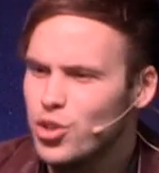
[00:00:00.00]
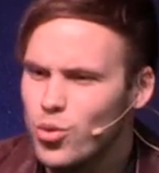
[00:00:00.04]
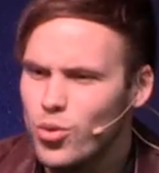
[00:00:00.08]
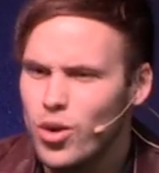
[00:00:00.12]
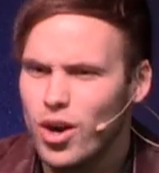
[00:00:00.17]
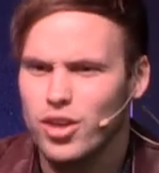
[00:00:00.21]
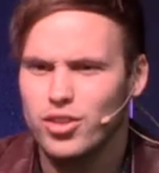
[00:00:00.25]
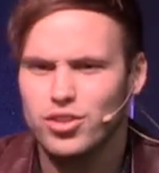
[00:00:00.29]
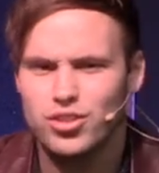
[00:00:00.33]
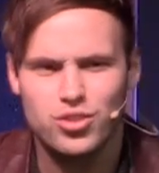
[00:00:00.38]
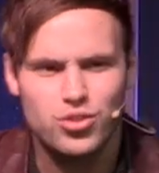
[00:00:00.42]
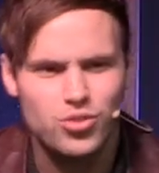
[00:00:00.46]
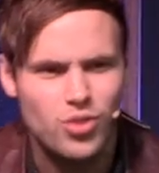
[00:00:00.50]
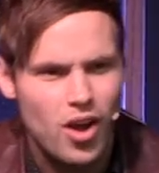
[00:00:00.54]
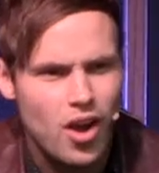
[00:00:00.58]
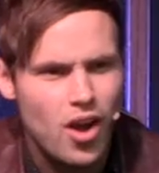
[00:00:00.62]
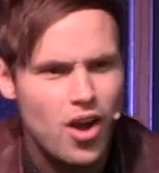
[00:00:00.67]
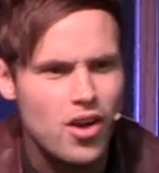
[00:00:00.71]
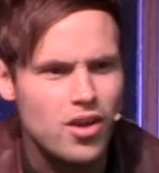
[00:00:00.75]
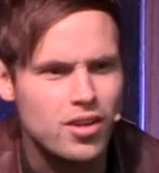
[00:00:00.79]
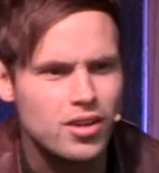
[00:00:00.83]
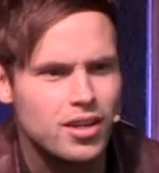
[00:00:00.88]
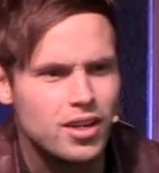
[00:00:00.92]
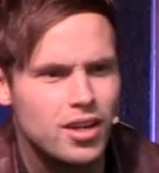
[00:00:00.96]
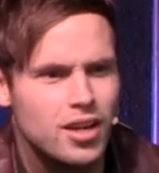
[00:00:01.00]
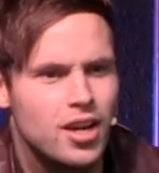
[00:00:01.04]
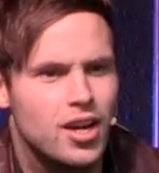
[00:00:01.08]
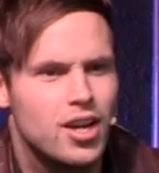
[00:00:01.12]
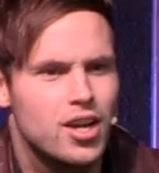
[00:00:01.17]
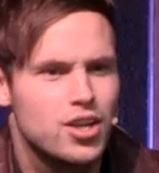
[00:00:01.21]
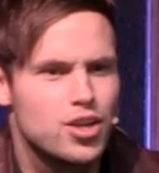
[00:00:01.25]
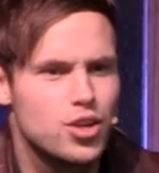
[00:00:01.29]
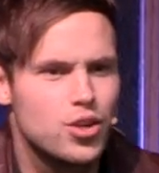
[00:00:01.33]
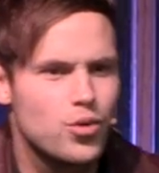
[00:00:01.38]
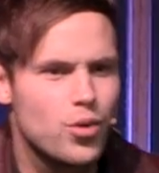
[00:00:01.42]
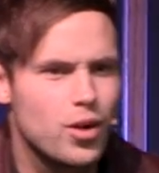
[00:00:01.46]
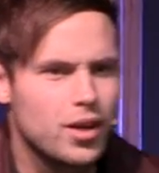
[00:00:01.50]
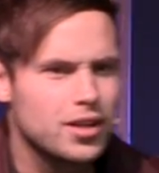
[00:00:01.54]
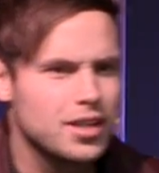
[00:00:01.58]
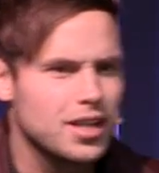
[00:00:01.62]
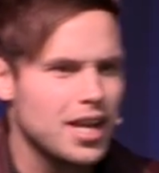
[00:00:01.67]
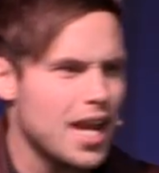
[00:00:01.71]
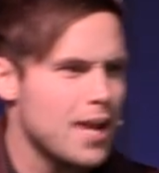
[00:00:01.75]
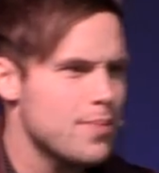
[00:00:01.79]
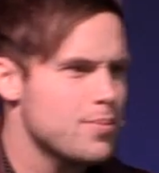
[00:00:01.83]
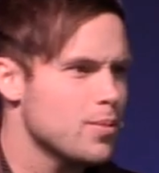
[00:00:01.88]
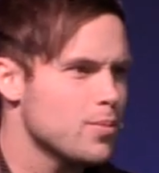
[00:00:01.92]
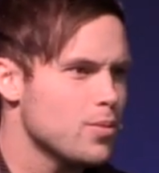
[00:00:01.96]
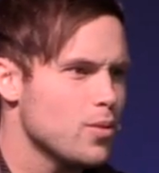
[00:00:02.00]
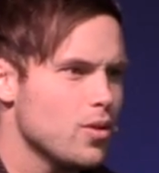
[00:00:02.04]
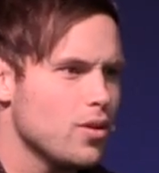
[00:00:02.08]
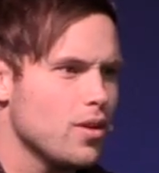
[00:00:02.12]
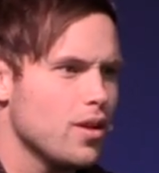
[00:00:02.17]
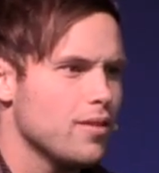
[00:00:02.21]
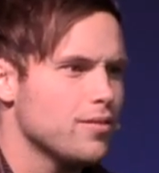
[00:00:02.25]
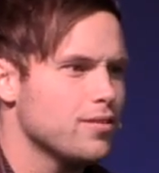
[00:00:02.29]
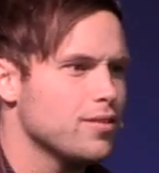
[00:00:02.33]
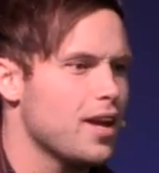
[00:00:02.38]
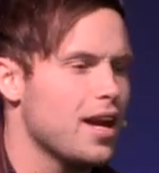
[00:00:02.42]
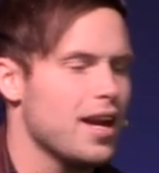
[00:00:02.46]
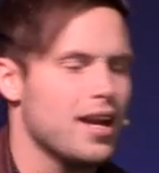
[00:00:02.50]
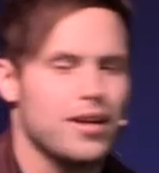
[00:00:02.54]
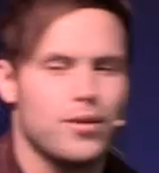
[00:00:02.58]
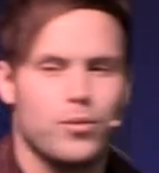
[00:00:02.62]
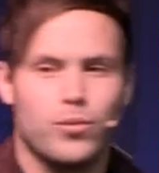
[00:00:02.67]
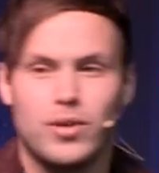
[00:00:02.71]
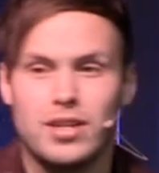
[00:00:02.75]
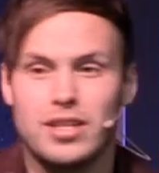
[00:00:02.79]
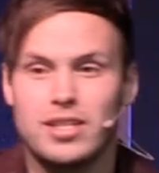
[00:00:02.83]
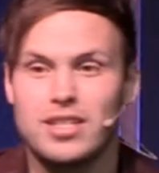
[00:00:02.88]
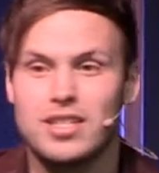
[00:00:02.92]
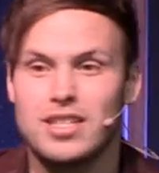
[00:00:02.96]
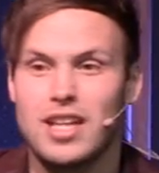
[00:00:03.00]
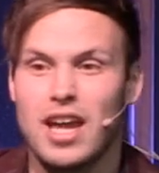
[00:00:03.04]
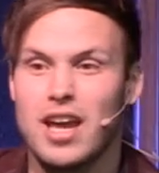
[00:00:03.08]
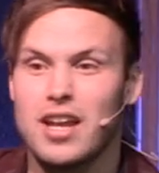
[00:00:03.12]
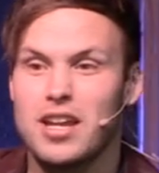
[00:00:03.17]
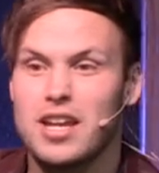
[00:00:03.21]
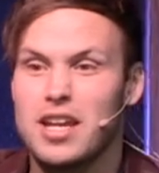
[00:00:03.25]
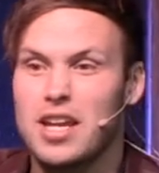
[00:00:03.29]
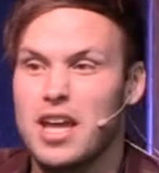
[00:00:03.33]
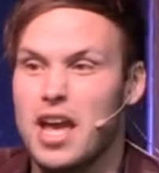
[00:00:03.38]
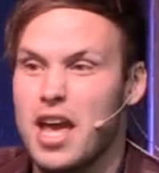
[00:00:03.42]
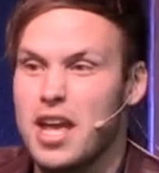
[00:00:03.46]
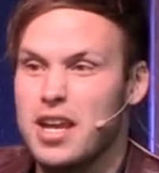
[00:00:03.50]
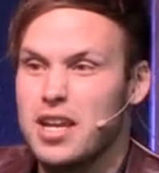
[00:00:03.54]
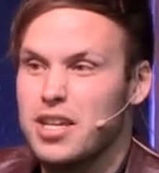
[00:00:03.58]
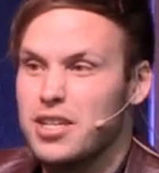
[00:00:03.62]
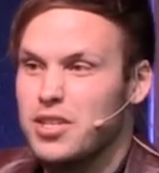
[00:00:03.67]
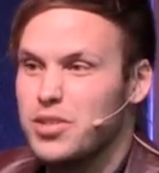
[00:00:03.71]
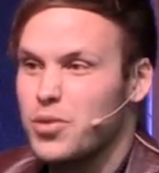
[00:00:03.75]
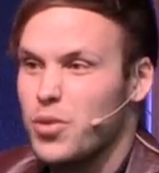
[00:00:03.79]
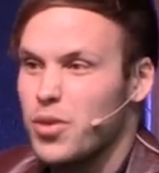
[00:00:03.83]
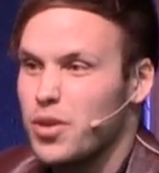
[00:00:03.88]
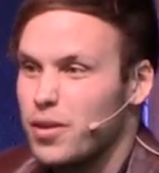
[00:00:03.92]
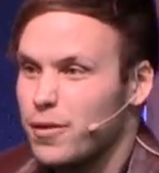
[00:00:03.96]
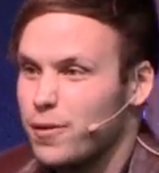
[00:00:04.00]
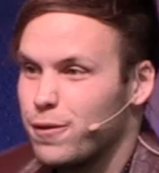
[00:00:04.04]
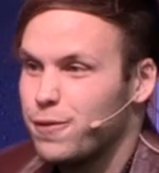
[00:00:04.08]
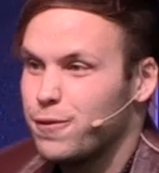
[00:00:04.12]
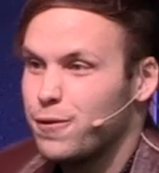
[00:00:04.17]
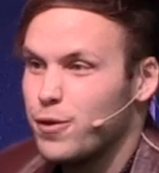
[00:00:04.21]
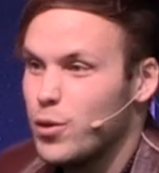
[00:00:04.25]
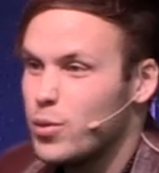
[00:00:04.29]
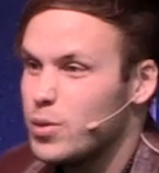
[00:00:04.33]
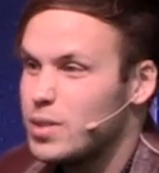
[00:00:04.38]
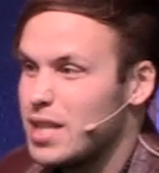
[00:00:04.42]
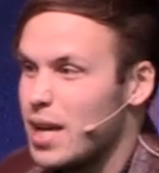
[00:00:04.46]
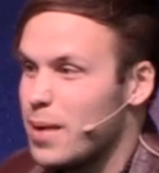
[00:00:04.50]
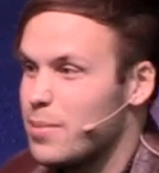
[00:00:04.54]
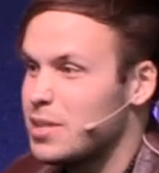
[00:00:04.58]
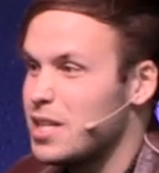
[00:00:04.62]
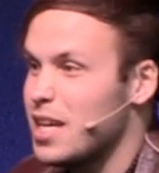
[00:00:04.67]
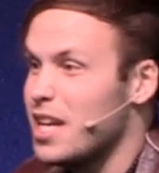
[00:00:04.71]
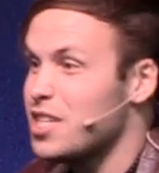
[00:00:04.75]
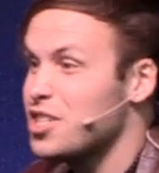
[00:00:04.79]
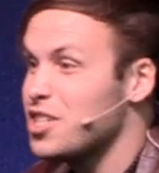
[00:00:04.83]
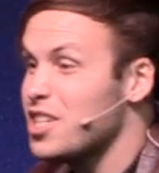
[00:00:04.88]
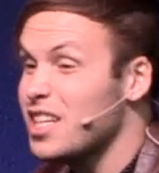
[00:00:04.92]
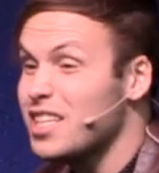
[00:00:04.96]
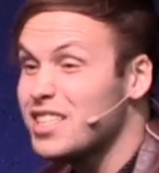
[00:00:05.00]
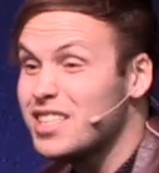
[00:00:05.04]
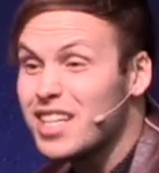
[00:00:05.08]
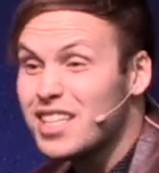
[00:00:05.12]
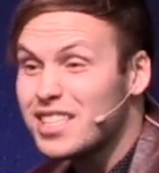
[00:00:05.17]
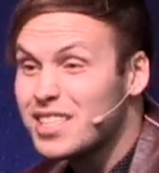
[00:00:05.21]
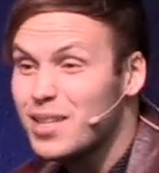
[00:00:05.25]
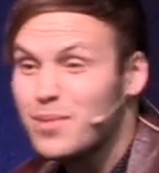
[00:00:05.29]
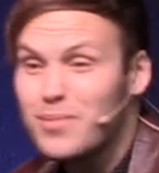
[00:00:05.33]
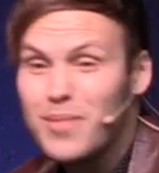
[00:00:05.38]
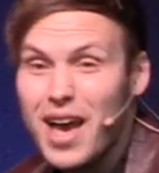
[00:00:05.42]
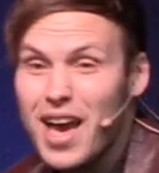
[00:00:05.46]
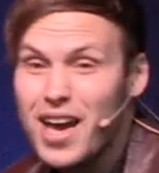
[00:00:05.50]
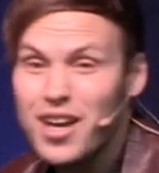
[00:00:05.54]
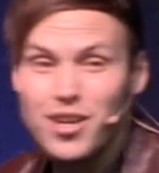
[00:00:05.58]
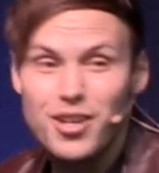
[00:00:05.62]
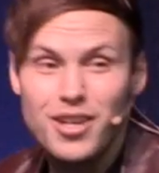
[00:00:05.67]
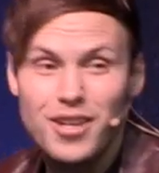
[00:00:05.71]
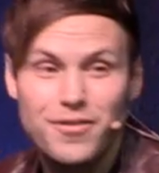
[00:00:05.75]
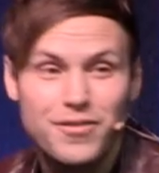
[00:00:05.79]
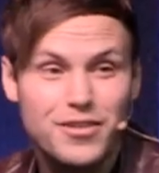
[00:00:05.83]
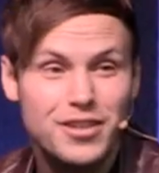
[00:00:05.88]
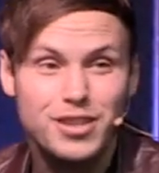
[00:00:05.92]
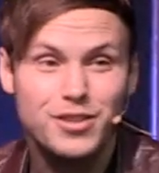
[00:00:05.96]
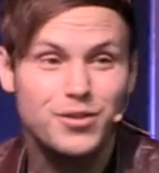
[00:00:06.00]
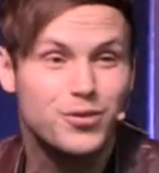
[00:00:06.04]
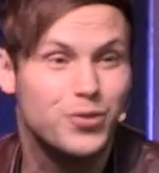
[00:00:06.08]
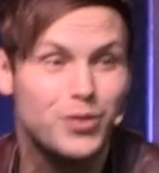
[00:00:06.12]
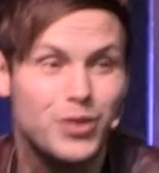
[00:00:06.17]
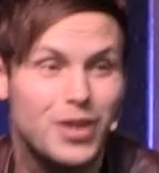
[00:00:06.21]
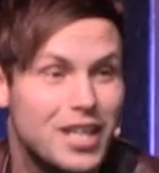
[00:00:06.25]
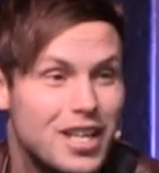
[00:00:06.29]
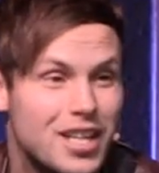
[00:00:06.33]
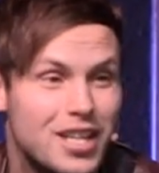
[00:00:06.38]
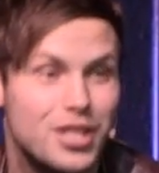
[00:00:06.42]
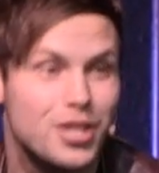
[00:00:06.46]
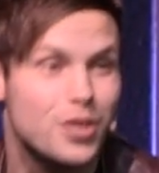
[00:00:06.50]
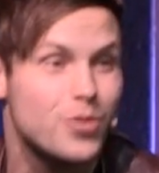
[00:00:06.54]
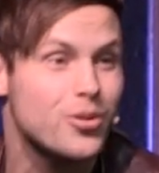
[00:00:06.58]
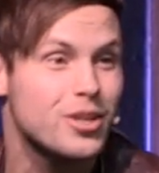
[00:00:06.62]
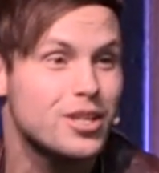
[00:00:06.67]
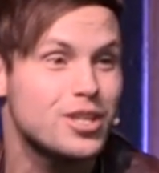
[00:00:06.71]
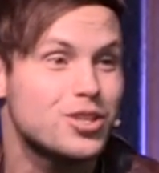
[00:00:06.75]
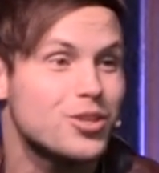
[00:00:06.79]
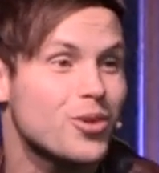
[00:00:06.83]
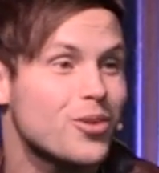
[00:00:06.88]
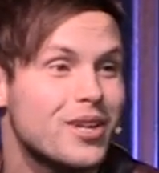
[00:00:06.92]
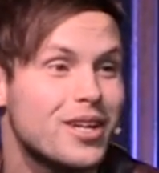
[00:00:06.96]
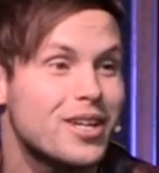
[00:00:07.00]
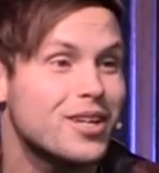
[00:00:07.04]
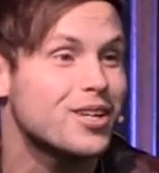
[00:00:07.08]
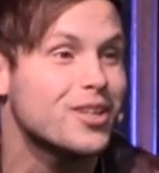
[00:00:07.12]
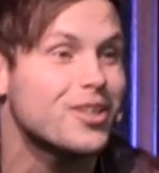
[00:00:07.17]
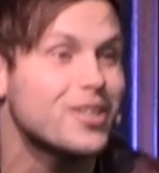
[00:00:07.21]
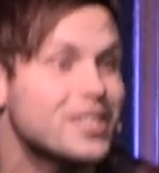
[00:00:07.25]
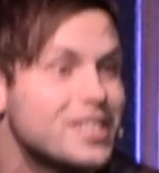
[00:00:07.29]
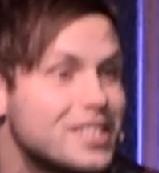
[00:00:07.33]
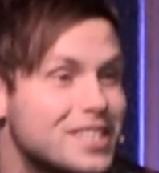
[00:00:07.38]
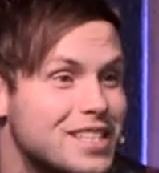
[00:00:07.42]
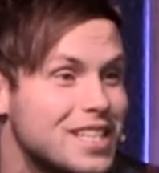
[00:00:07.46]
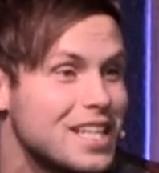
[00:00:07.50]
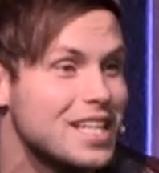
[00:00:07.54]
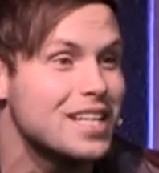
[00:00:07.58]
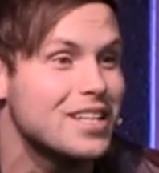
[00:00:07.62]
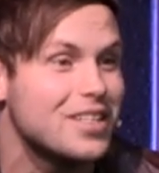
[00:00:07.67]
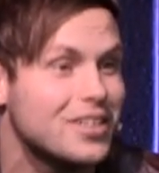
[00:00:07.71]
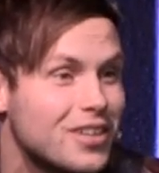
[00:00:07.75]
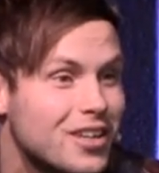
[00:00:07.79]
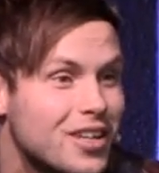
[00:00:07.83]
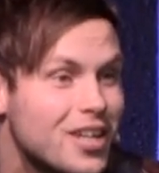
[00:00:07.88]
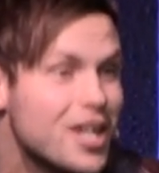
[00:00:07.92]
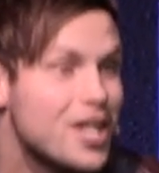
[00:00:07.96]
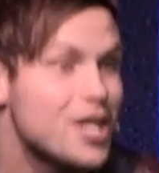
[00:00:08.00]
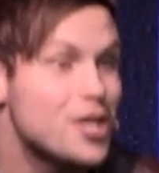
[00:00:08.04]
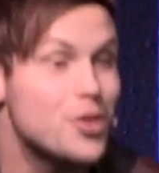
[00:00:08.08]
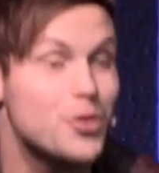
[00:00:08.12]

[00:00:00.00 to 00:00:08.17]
You are strong you are capable of like withstanding any sort of food temptation. It doesn't matter if it's free and you enjoy a good deal.